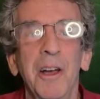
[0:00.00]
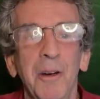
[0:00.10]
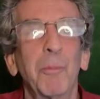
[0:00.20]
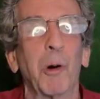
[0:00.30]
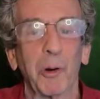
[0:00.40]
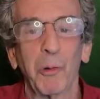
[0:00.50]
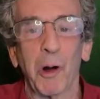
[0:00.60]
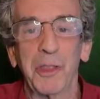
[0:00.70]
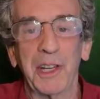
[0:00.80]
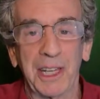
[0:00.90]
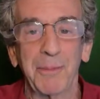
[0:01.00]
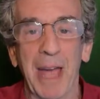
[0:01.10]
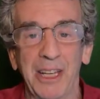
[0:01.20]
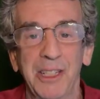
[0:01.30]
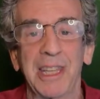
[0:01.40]
more growth and
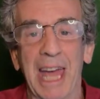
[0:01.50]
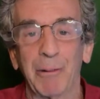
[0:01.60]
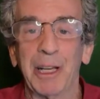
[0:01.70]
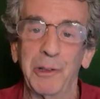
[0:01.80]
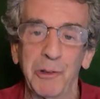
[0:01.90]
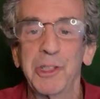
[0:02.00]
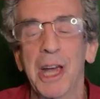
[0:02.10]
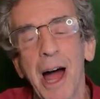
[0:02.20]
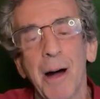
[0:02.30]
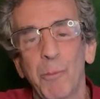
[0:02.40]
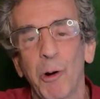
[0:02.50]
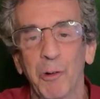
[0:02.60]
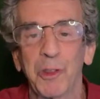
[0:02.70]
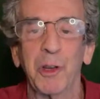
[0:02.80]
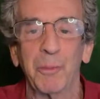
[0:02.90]
expansion that way. New job, more
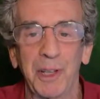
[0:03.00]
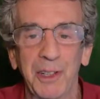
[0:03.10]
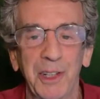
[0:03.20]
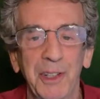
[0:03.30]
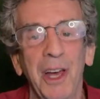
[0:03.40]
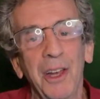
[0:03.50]
with your business.